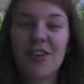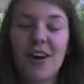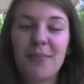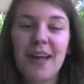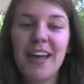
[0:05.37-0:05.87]
grew
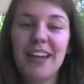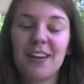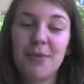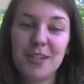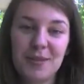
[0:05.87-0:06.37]
up in
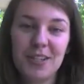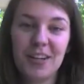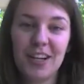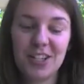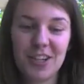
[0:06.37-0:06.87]
a
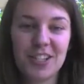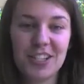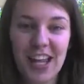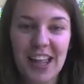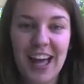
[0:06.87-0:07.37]
Presbyterian church
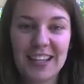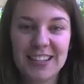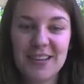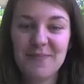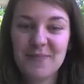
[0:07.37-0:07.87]
in
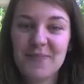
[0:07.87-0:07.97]
Tallahassee.